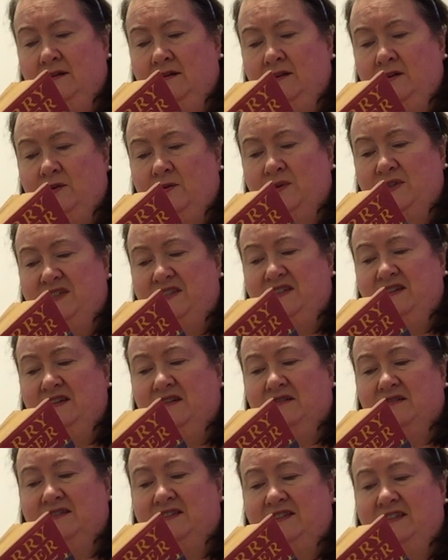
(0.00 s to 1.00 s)
who was
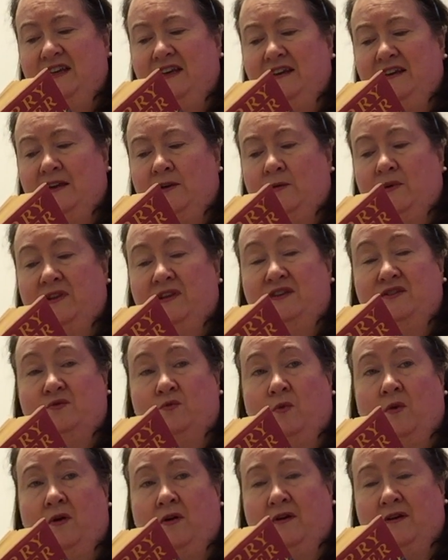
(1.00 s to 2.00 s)
still standing with his
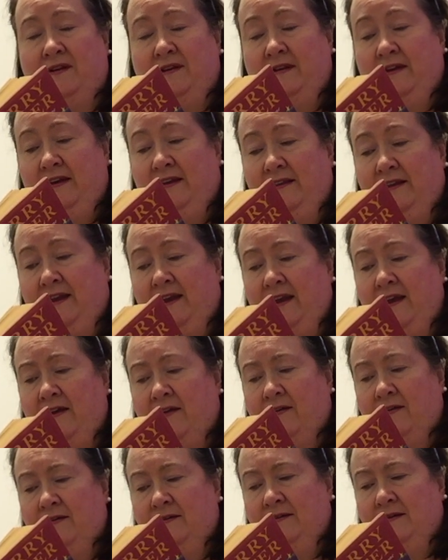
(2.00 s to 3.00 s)
wand in the
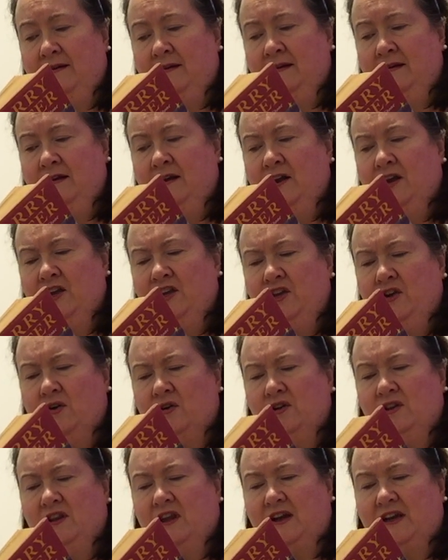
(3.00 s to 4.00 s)
air.
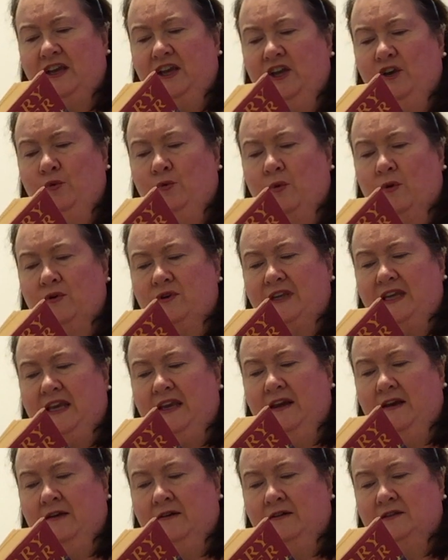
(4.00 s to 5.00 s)
"You're lucky you weren't
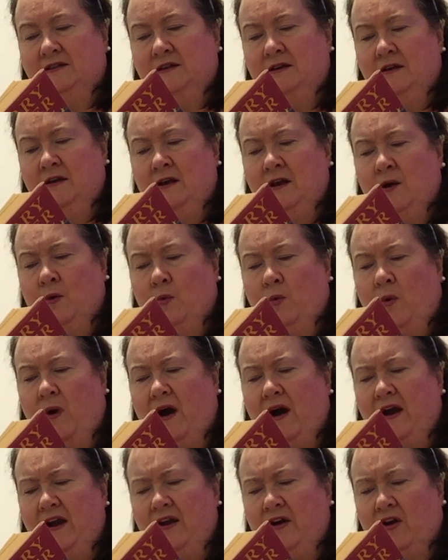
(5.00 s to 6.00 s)
killed.
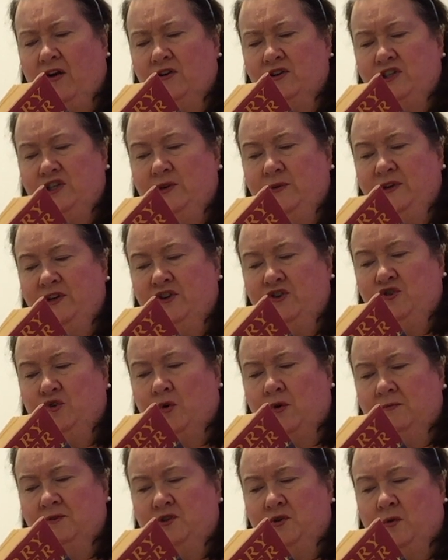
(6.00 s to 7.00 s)
Why aren't you in your
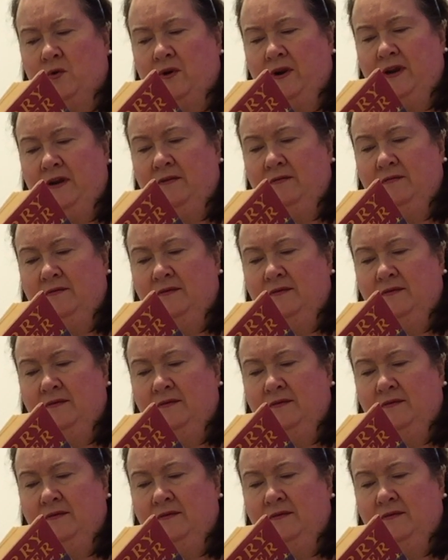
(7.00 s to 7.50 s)
dormitory?"